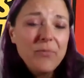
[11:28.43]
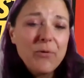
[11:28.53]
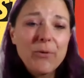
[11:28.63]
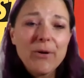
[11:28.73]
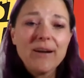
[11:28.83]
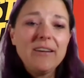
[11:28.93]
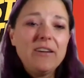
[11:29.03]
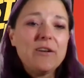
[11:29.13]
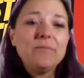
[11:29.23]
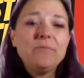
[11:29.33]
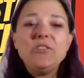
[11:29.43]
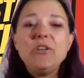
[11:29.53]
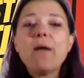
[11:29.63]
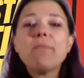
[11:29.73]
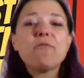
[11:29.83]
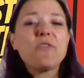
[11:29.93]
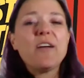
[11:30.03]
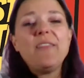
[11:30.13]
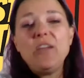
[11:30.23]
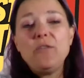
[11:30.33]
Or, do you have a
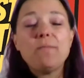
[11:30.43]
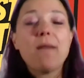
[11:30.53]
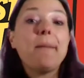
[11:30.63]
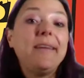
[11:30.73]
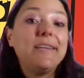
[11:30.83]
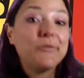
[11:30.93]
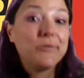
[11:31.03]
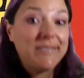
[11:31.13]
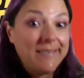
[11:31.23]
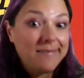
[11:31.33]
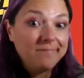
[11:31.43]
friend that you think might be interested?